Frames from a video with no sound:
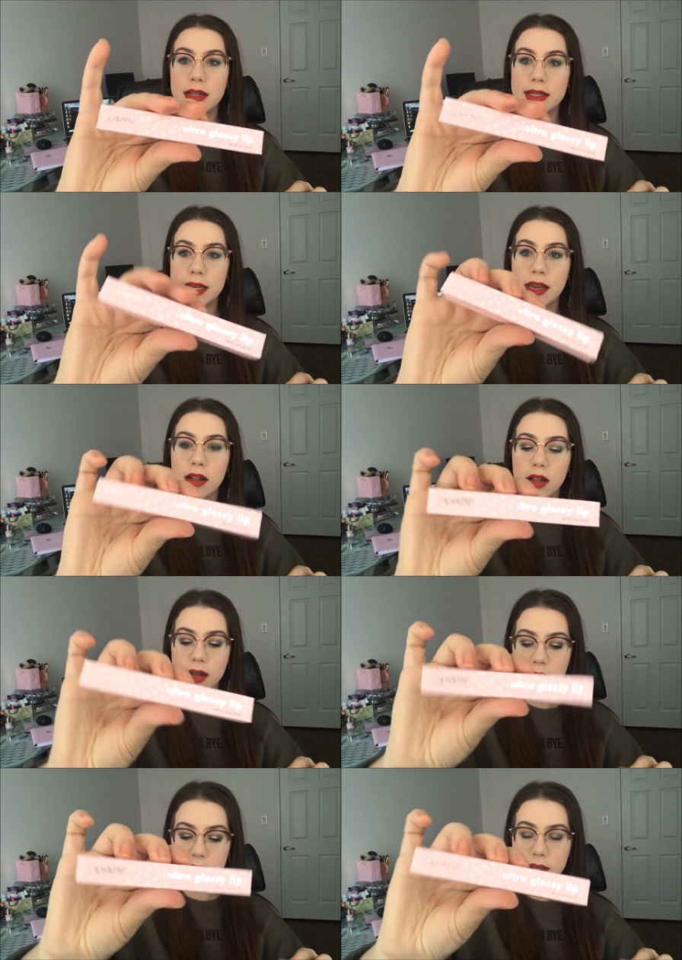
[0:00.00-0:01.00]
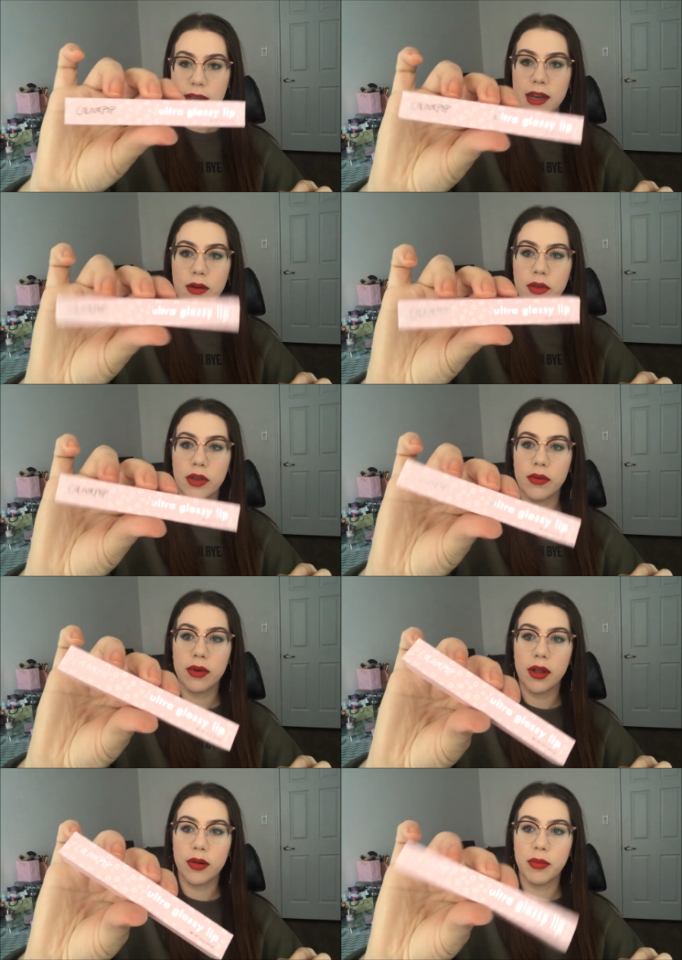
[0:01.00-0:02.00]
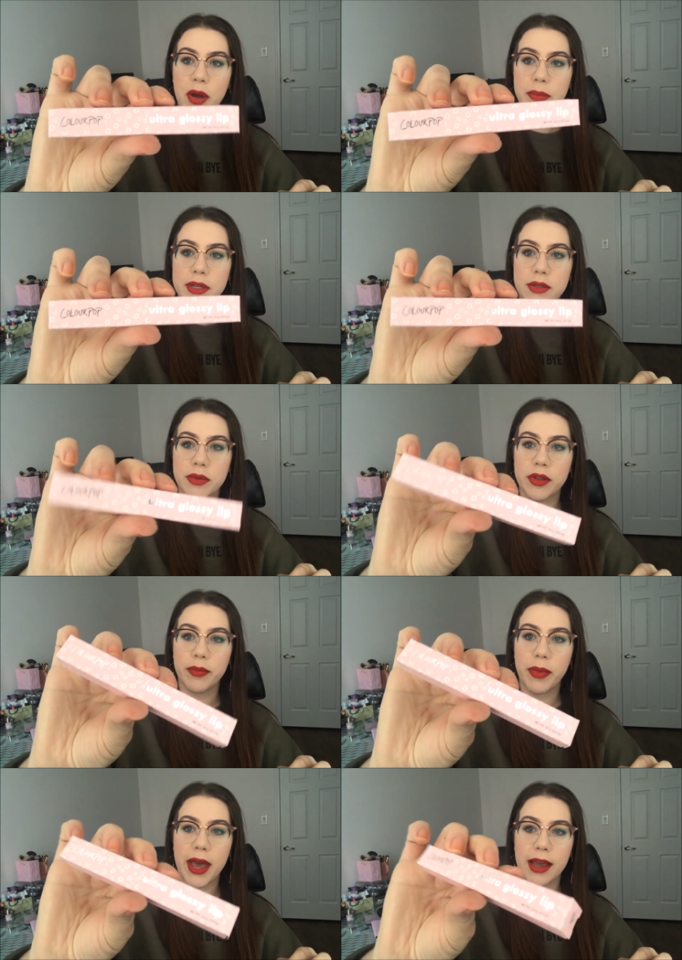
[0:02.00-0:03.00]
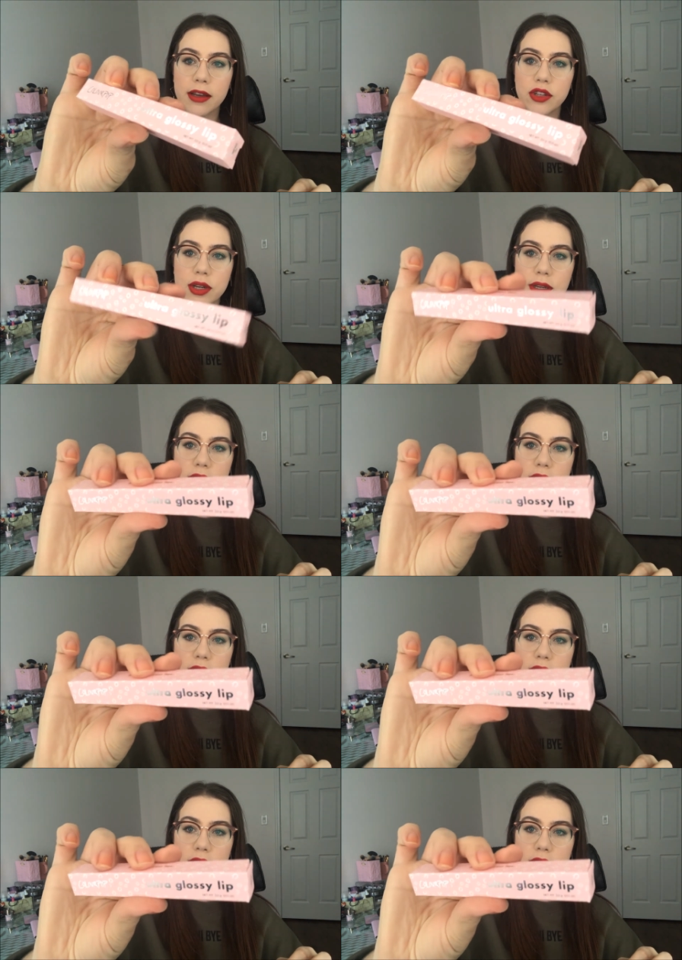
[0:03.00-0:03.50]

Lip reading: The second gloss, look at how cute Colourpop is with their packaging.